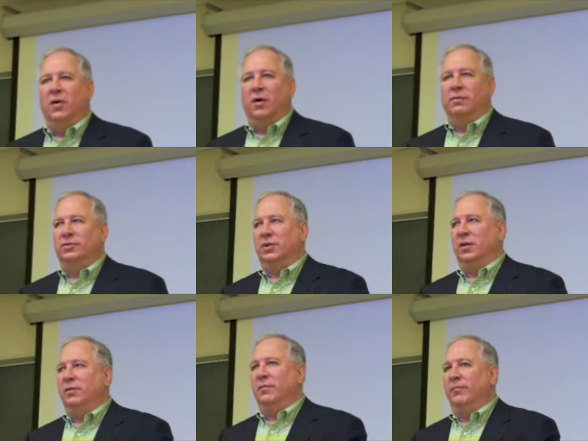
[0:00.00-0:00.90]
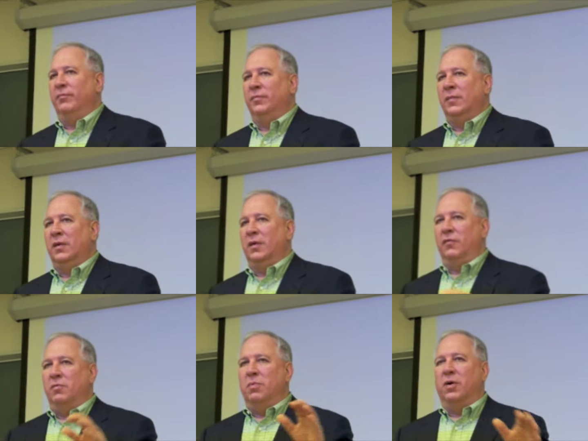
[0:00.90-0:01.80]
All of a sudden, if
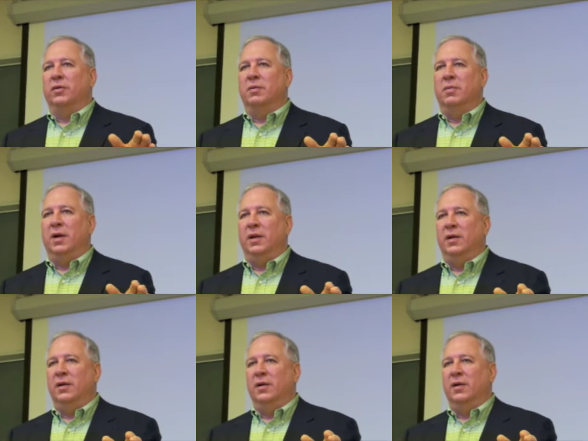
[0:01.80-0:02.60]
you borrowed the money,